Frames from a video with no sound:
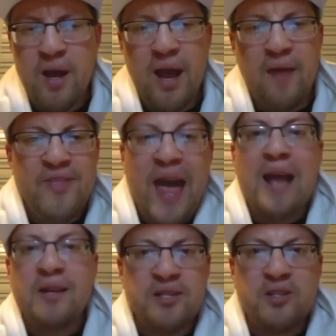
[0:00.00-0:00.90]
And
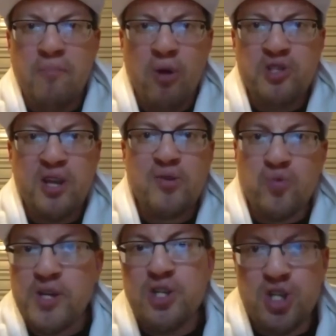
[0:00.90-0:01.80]
that is the most
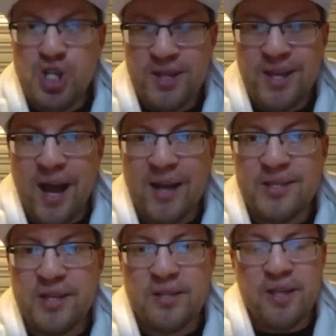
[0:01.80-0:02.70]
egregious shit that I
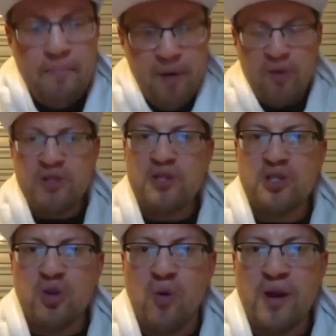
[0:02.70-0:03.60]
see is I post a
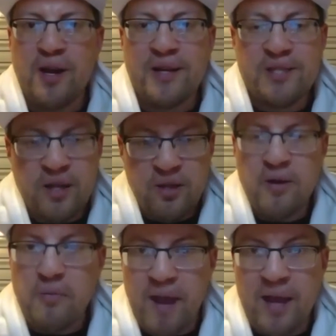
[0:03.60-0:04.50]
story and I say,
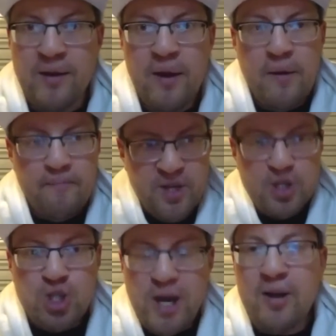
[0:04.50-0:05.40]
look, man,
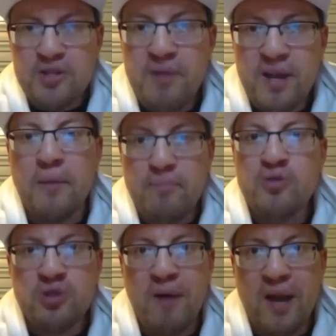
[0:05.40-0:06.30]
this child's being
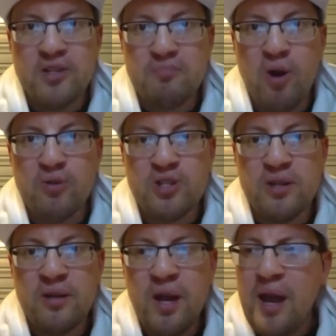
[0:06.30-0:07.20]
abused by this
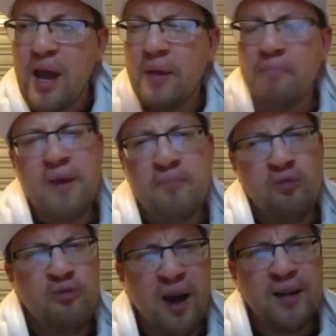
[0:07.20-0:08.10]
person. And then people
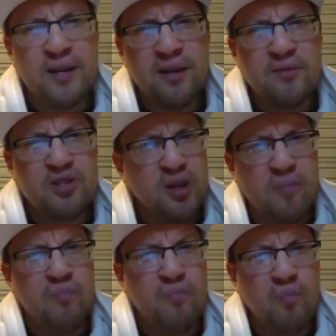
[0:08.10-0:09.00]
find it
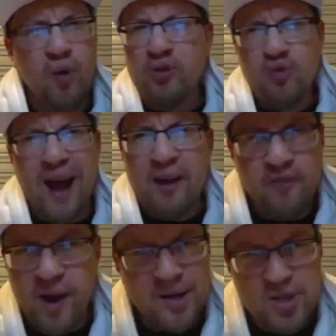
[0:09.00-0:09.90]
somewhat
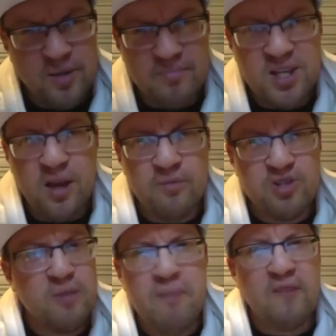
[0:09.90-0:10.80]
gratifying to themselves
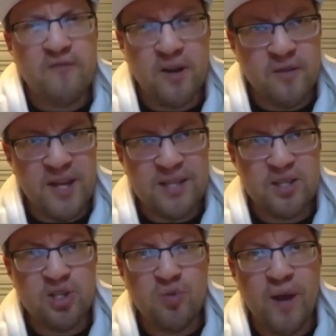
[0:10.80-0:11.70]
to make fun of that
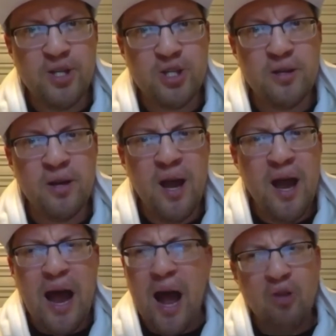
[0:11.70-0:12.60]
situation.
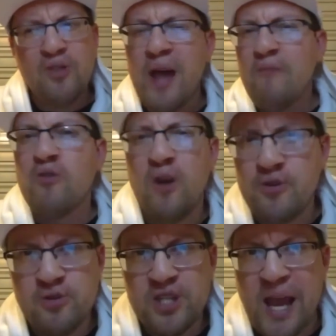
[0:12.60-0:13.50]
I'll never
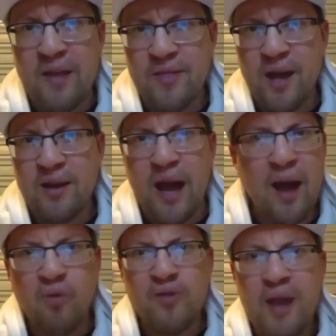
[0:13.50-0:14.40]
understand that.
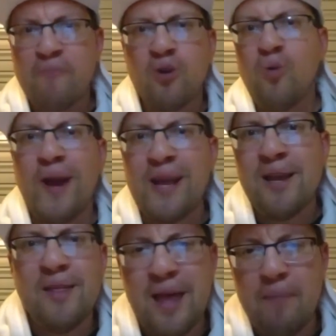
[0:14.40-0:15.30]
I will never quite
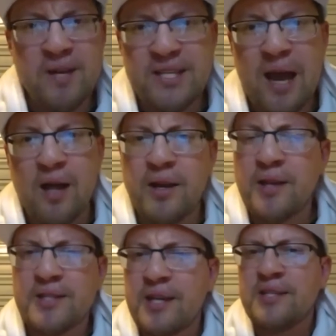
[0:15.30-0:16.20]
get that mentality
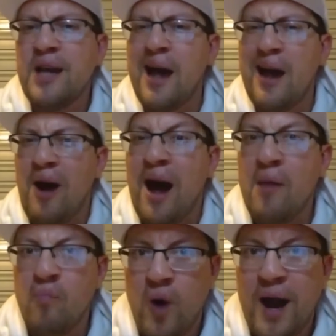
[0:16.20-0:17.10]
because that's not how
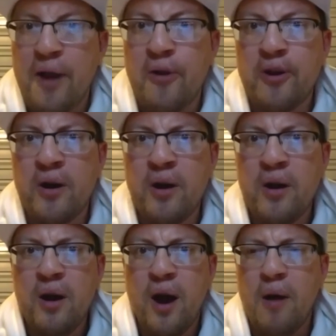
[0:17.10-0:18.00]
I'm wired.
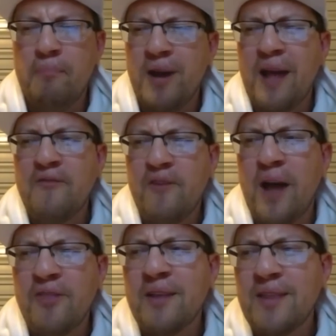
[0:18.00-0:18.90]
But
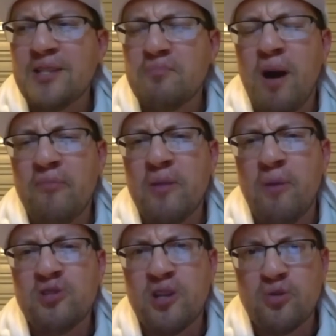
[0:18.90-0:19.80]
I think that's probably the
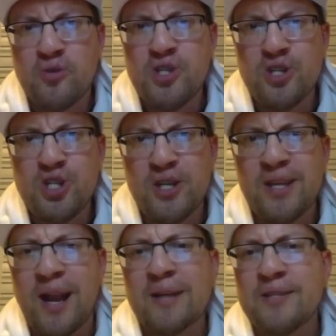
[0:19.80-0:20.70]
most egregious shit
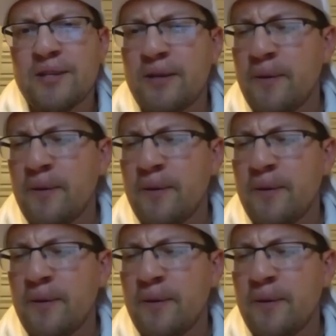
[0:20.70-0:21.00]
that I see.